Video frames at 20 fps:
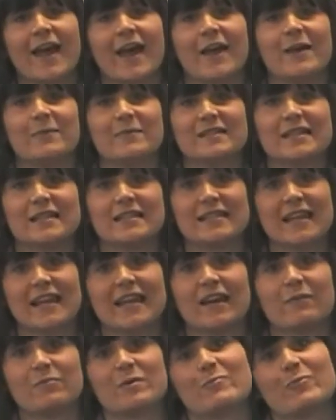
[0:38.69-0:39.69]
Since
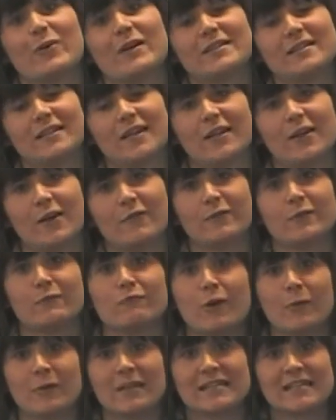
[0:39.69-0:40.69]
then, I've been president of the
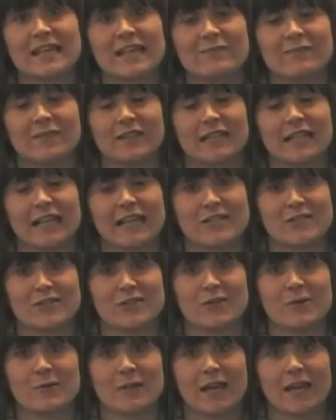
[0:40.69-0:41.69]
rowing team for the last
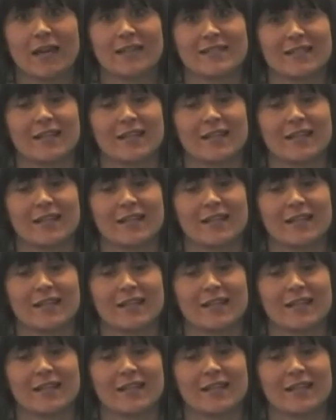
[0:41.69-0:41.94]
2 years,